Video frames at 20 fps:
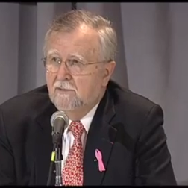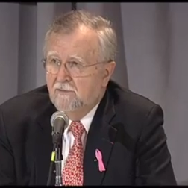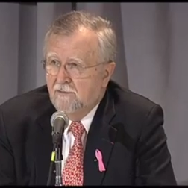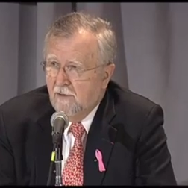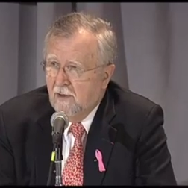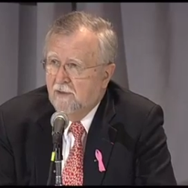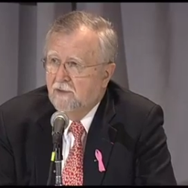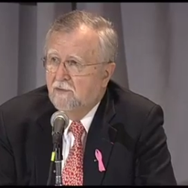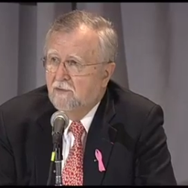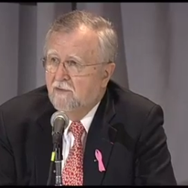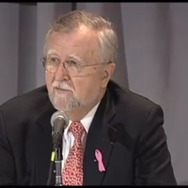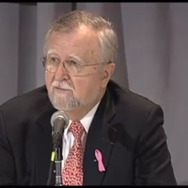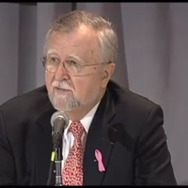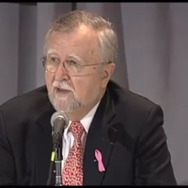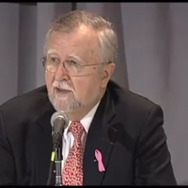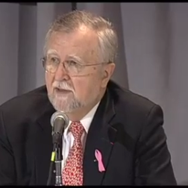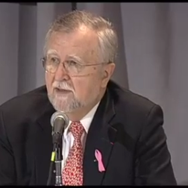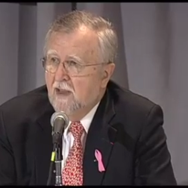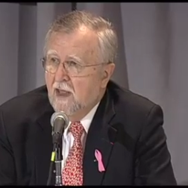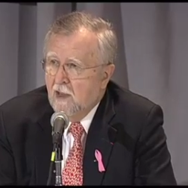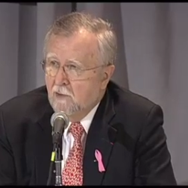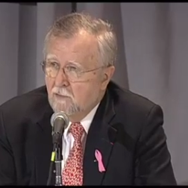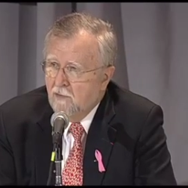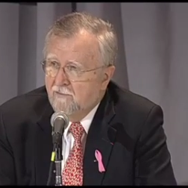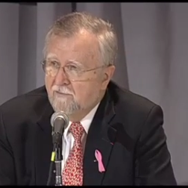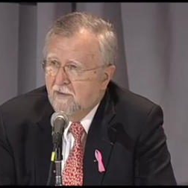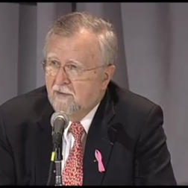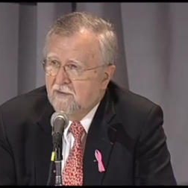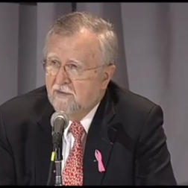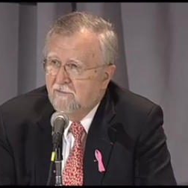try to define how
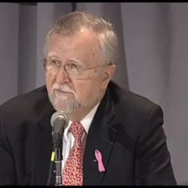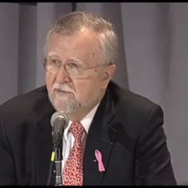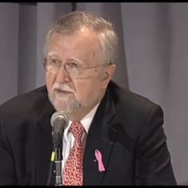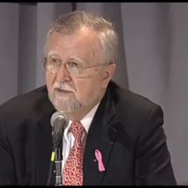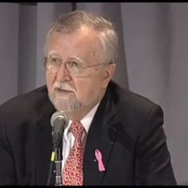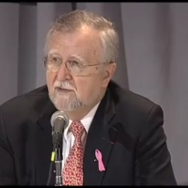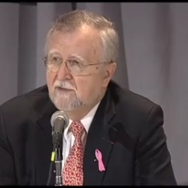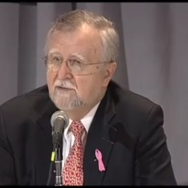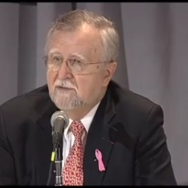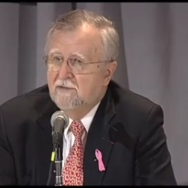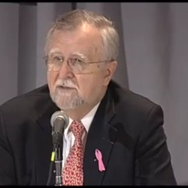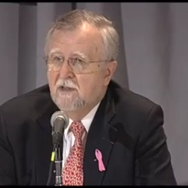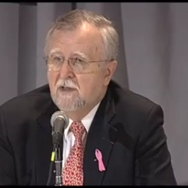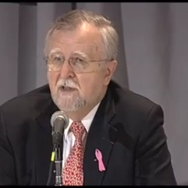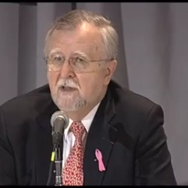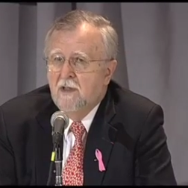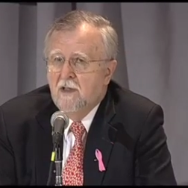effective it is,